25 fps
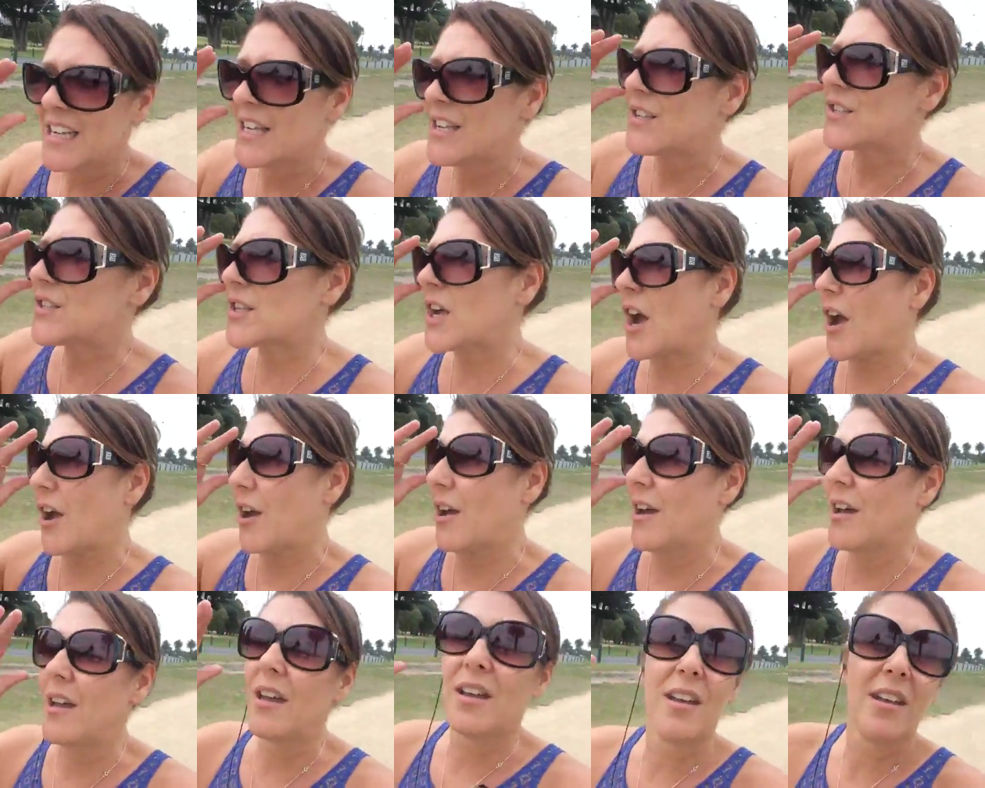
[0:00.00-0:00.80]
So,
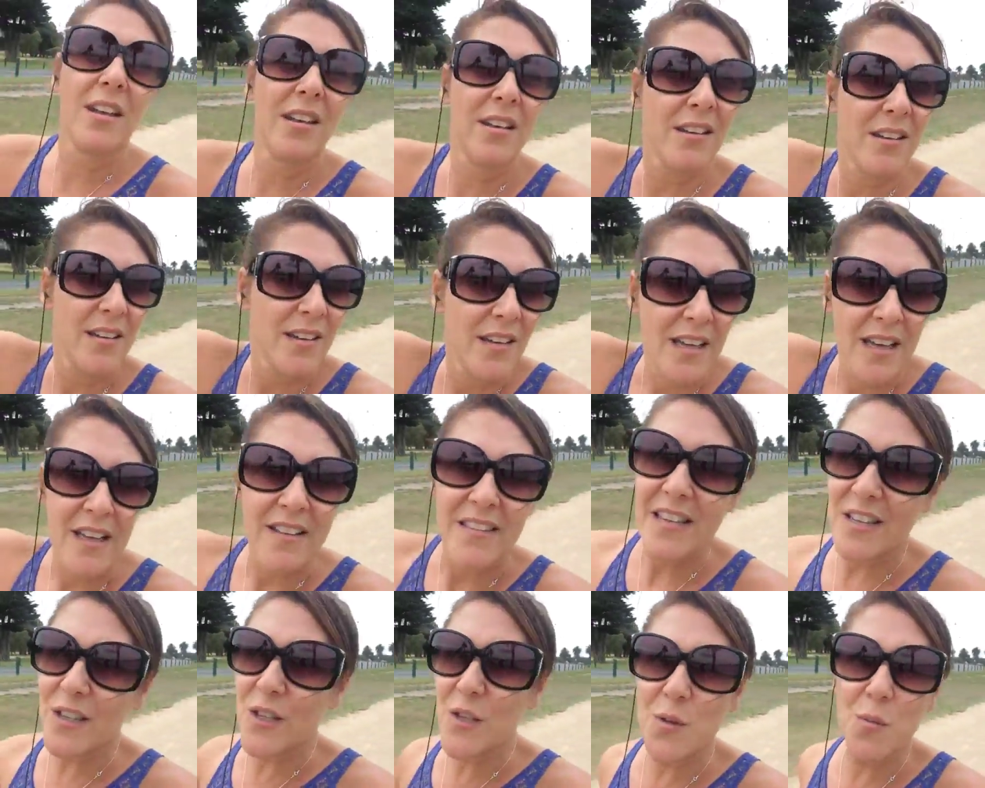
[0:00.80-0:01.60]

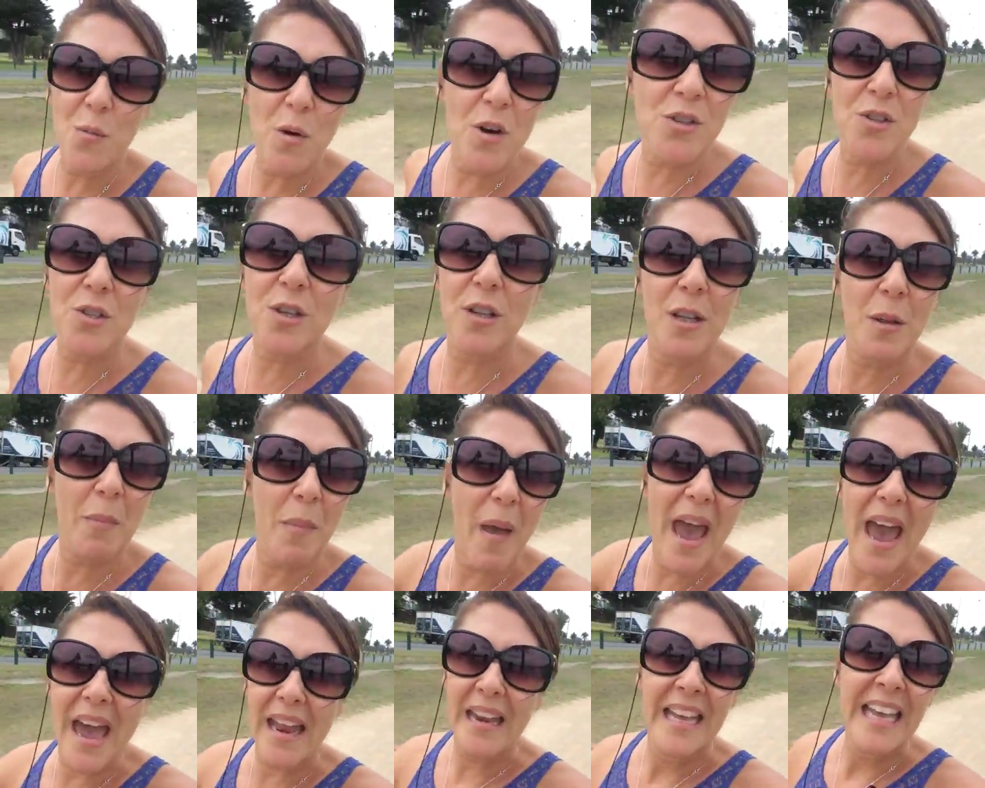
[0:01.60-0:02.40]
this is what it's all
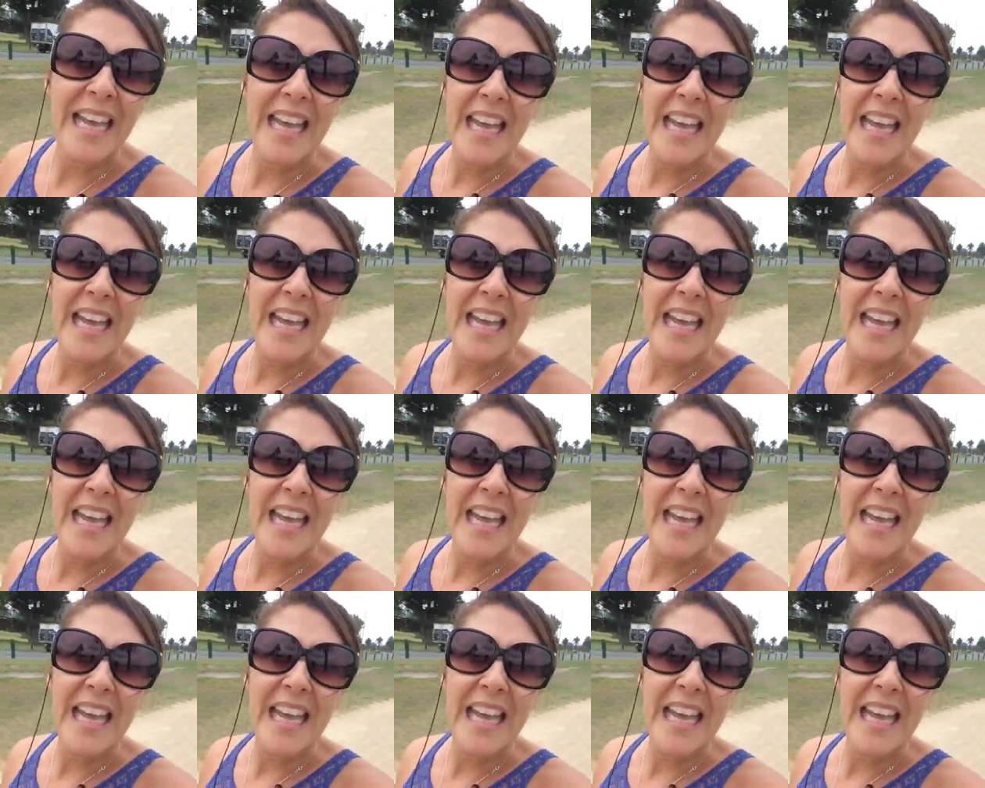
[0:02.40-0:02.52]
about